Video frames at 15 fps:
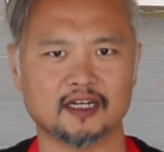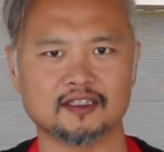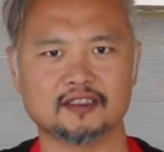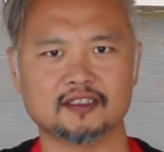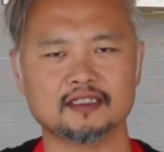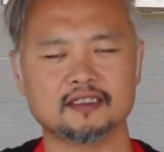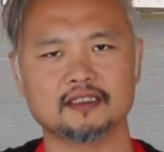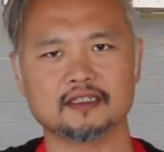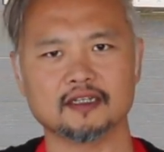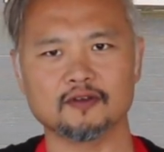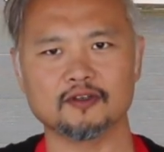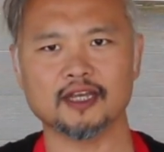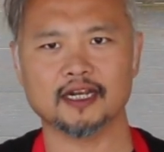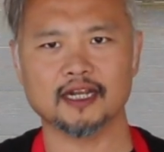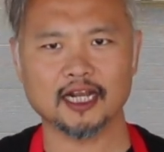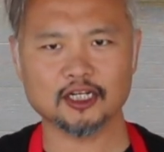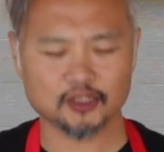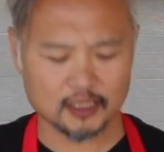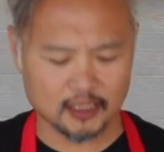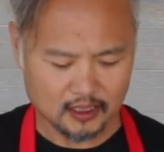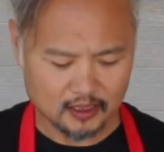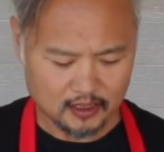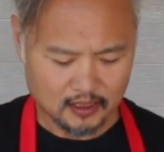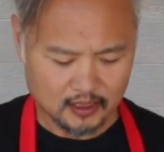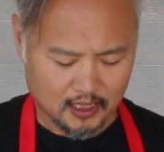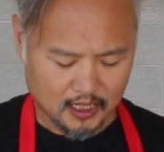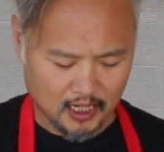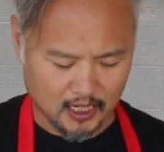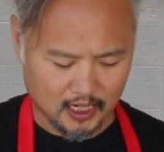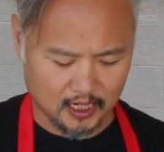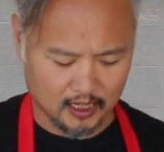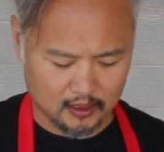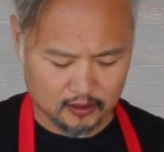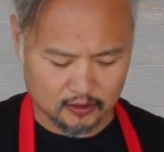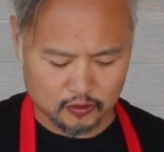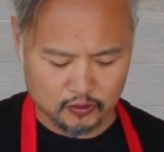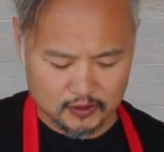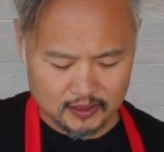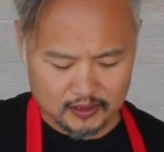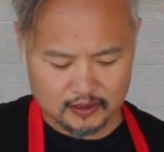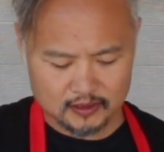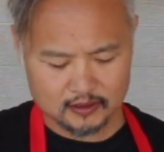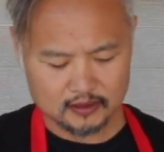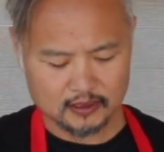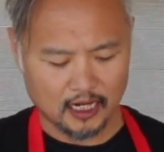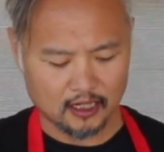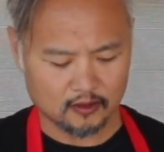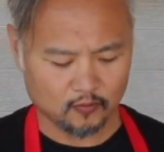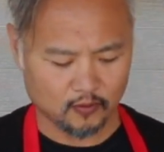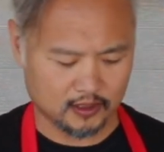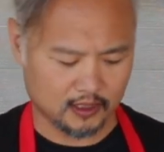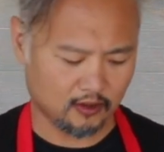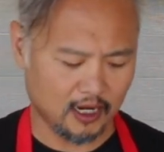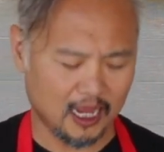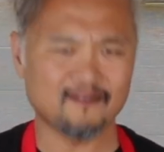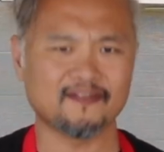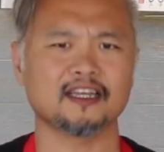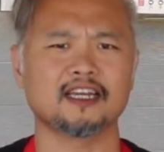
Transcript: and so you can actually use this salad without having